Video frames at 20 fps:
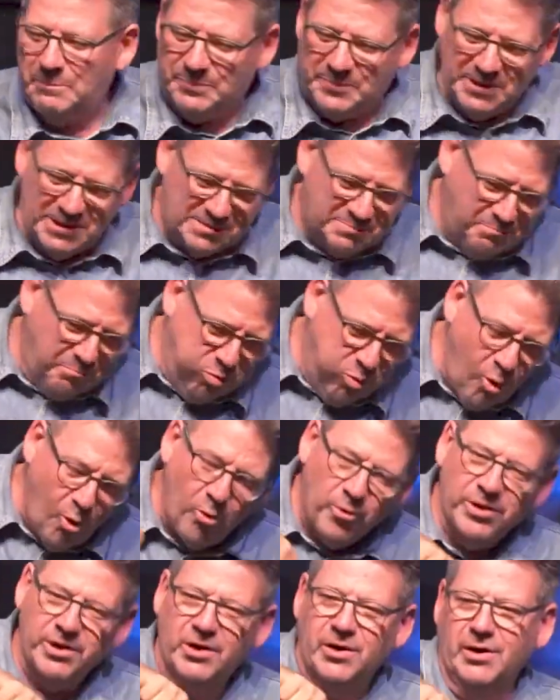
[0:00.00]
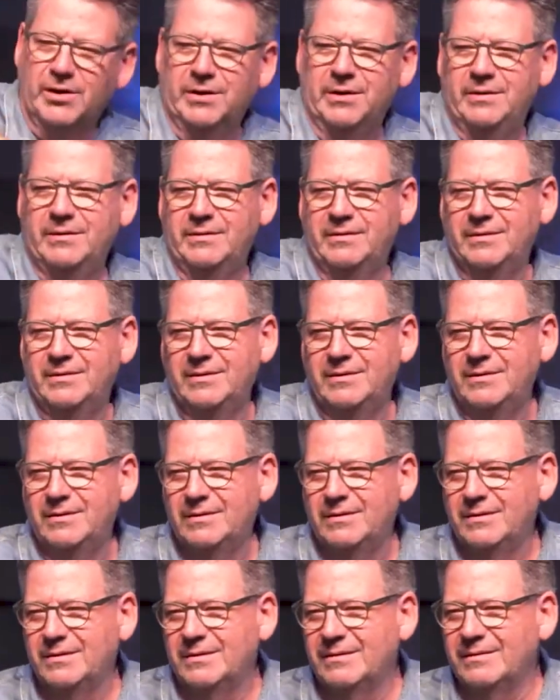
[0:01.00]
just pour it on.
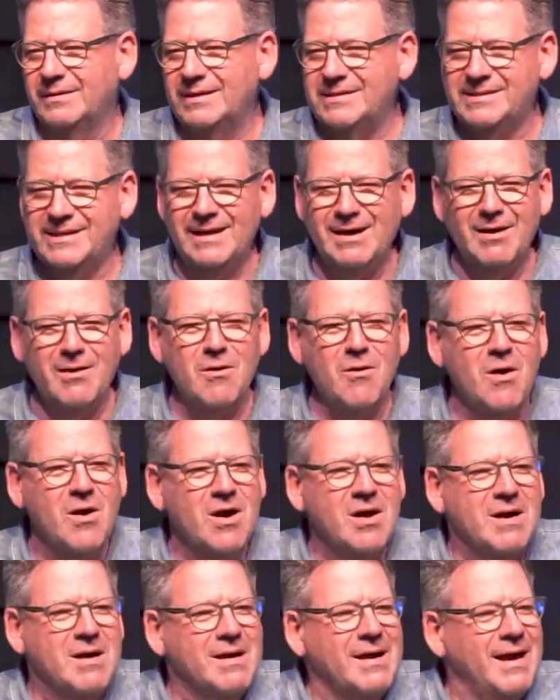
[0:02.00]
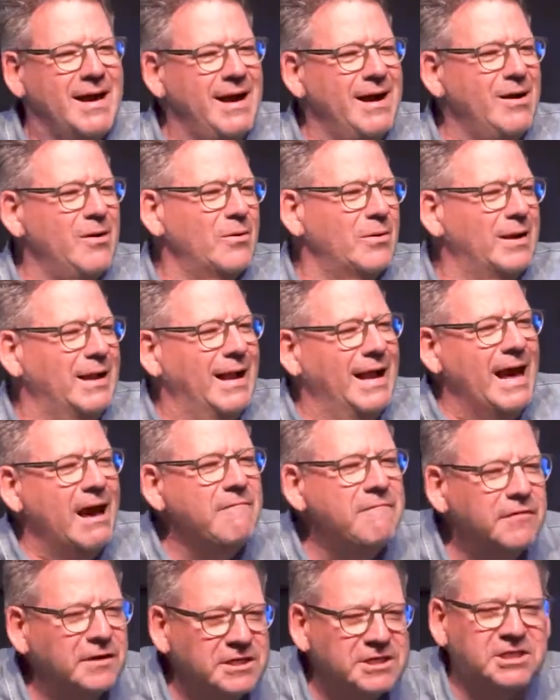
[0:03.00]
That's how, how
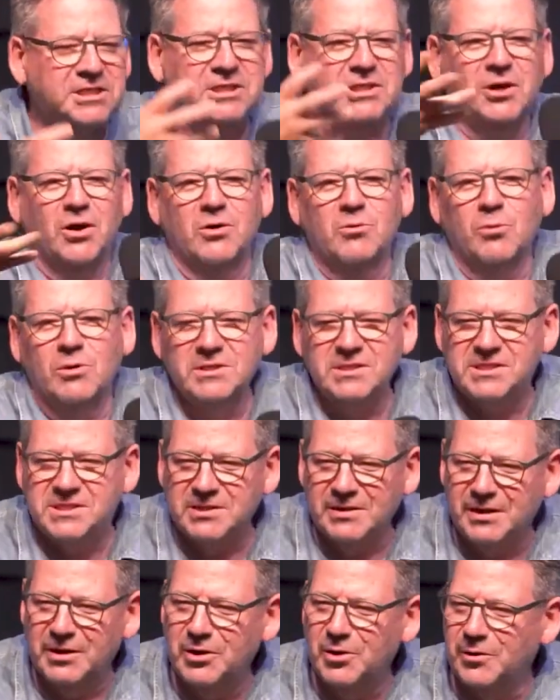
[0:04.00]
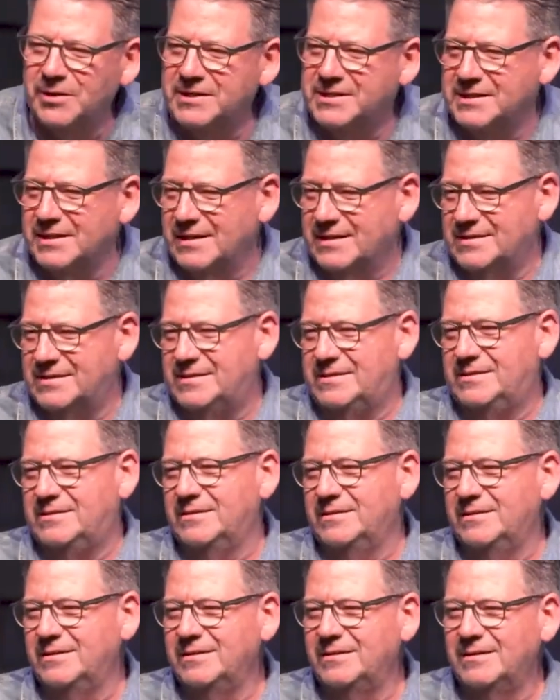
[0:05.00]
lavish God wants to anoint us,
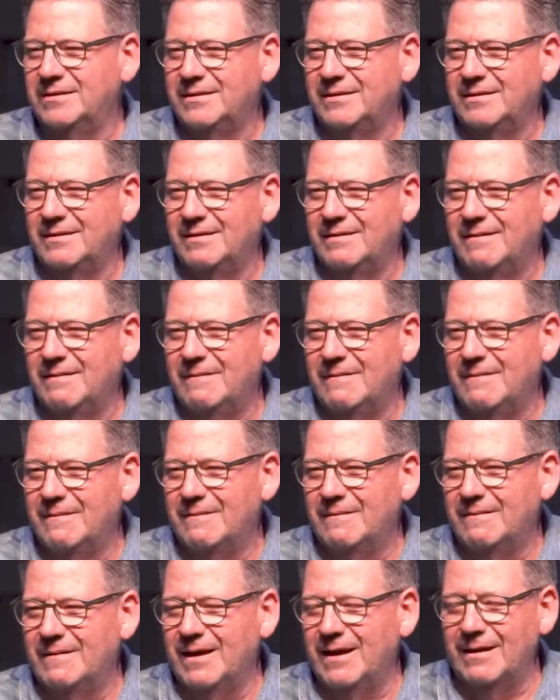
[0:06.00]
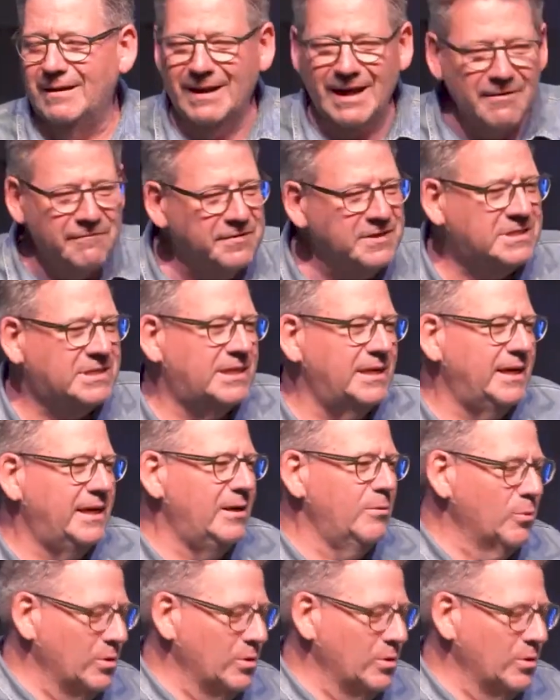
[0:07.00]
how lavishly He